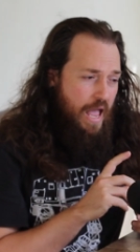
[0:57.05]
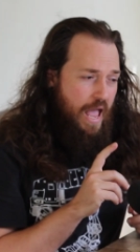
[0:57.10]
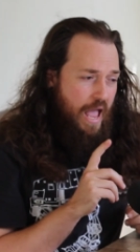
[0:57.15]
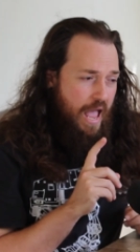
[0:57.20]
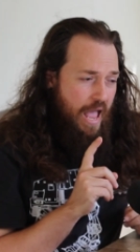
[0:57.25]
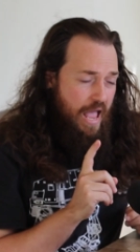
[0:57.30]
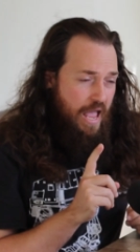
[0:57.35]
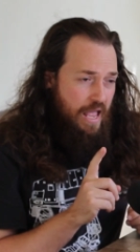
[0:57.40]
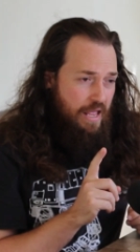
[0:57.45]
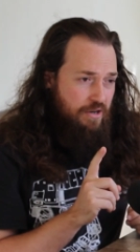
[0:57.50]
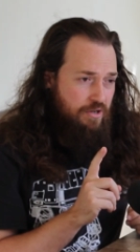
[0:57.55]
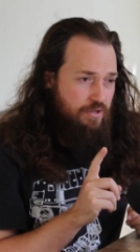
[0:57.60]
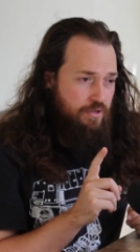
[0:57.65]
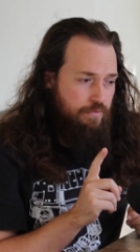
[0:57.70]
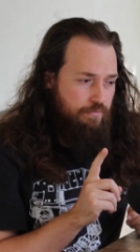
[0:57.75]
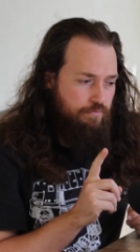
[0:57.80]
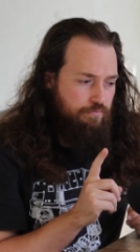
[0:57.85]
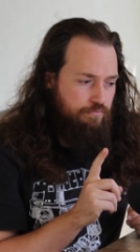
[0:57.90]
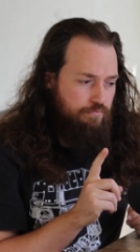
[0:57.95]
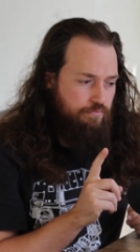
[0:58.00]
and
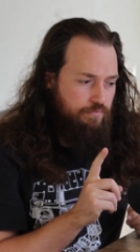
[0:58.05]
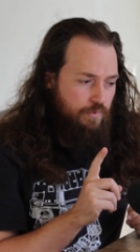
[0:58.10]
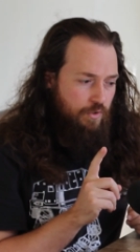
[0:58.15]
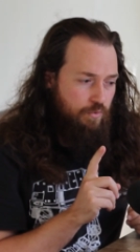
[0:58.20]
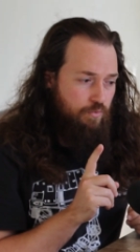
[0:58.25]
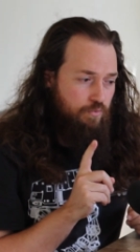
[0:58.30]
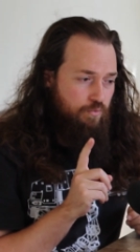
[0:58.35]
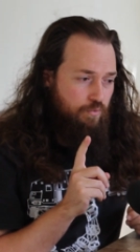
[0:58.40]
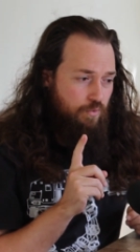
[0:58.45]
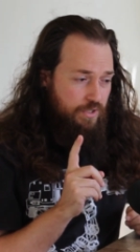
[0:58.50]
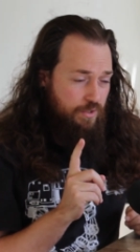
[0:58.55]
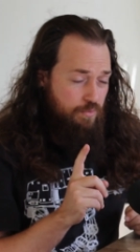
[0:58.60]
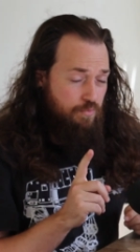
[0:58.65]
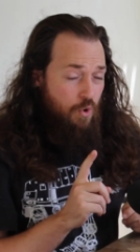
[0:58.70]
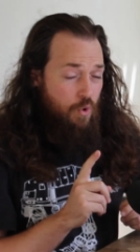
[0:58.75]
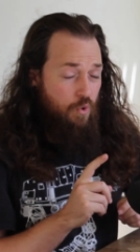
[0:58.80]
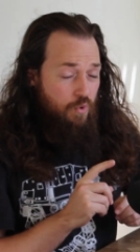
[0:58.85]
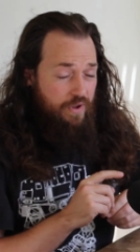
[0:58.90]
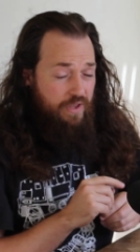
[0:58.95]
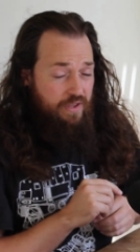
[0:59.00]
what's
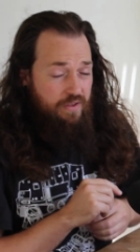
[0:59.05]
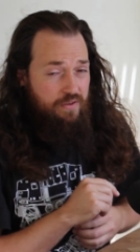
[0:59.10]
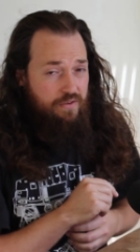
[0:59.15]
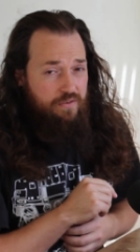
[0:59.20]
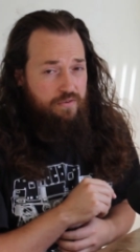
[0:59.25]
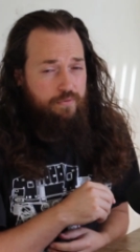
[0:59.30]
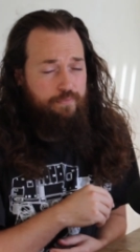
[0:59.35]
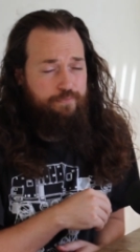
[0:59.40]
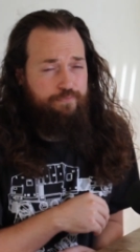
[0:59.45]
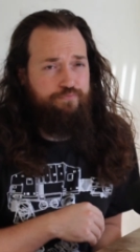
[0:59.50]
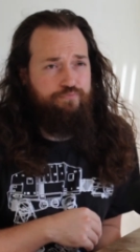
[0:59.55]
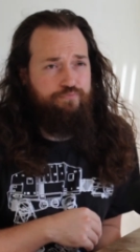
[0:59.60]
more is